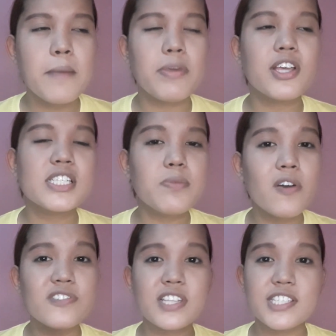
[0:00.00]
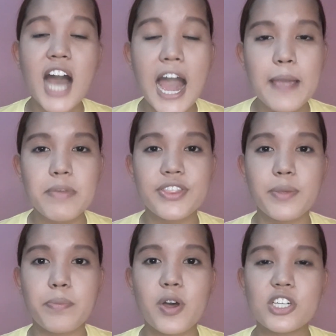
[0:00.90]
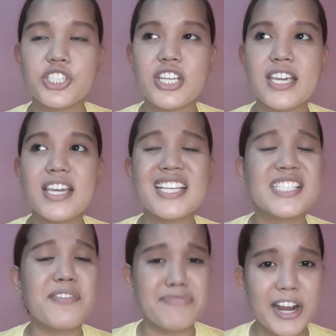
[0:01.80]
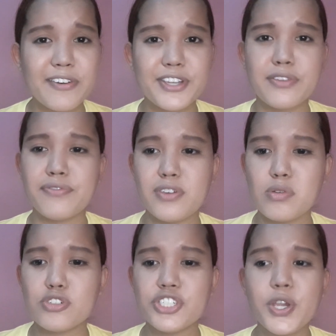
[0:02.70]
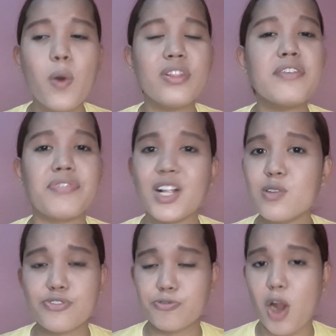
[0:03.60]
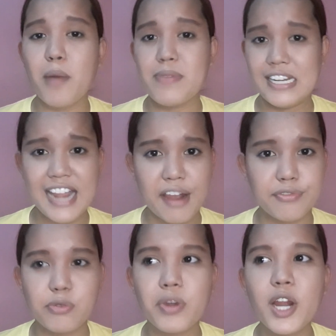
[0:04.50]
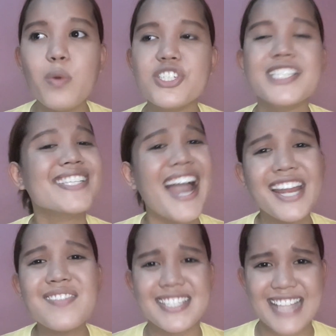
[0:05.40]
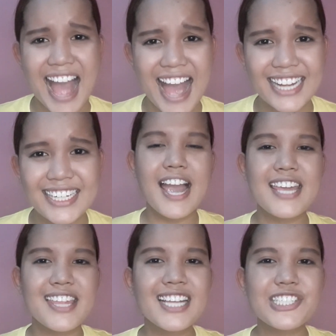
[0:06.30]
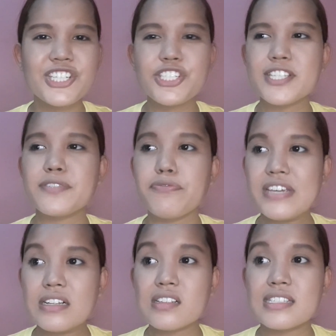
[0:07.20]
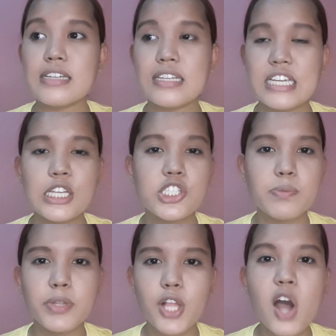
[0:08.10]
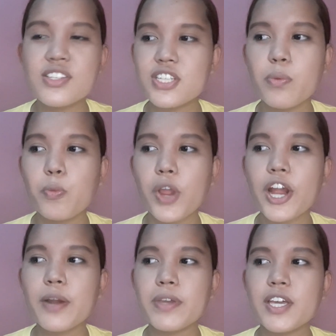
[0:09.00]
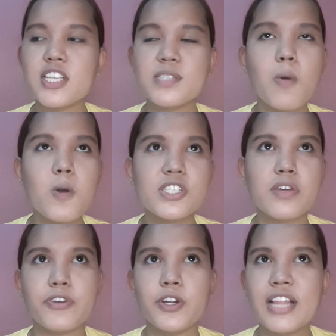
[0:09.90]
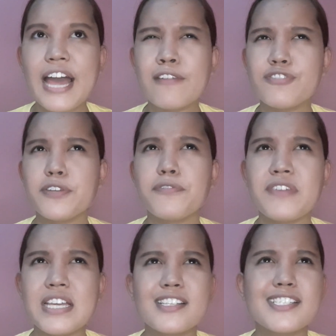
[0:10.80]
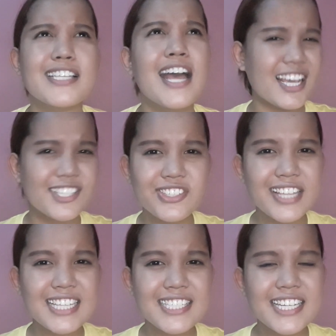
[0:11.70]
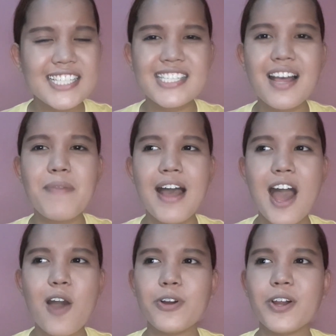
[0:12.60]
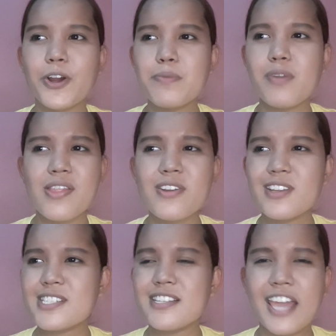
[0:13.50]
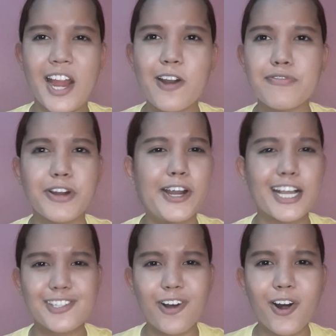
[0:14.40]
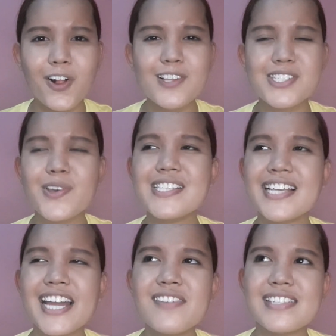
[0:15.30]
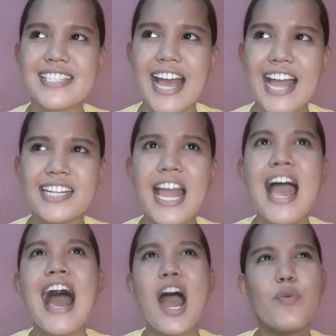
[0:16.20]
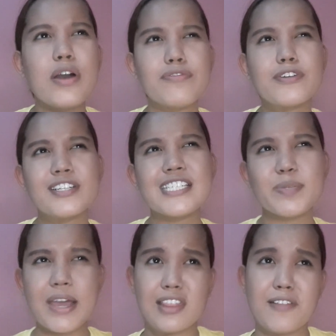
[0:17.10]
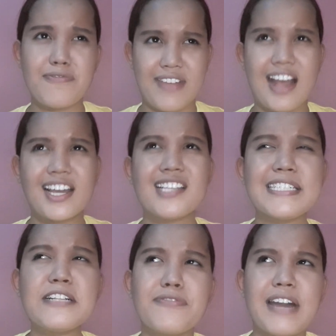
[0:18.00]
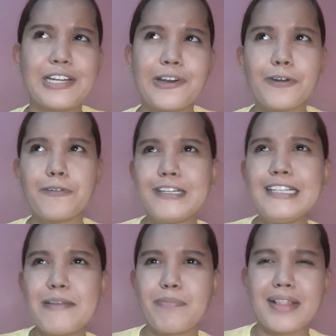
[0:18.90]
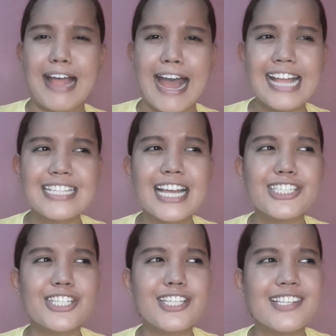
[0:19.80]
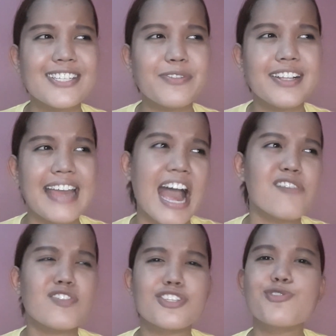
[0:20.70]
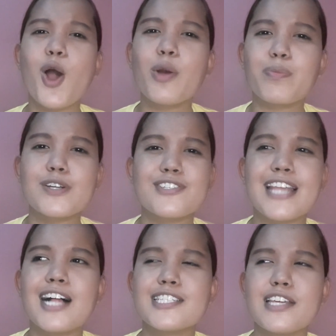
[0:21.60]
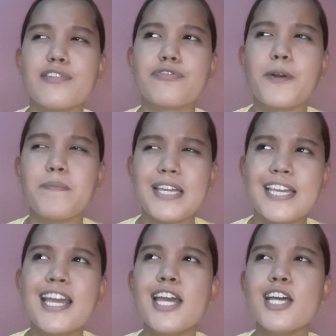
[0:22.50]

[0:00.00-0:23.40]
because most of the time in the book, she is very confused. She only follows Robin everywhere, which is kind of sad. I think she just feels the need to belong somewhere because most of her life she feels isolated somehow. Her mother doesn't care of her at all, so it's kind of sad. However, despite that fact, I still find her really bland. She doesn't really have a strong personality for me